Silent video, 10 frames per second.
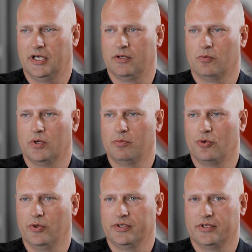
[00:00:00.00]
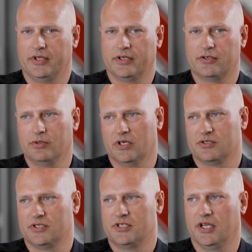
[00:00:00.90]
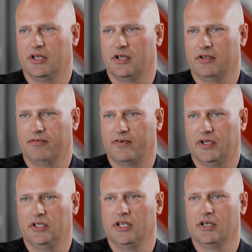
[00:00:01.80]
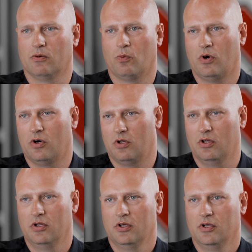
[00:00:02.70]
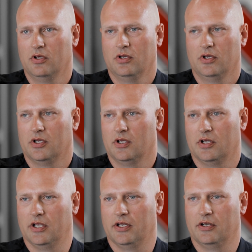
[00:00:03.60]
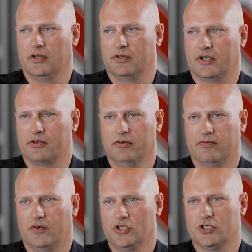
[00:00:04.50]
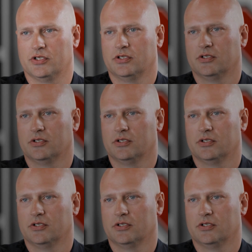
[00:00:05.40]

At one point, I think 2010, I finally hit a wall and I couldn't function.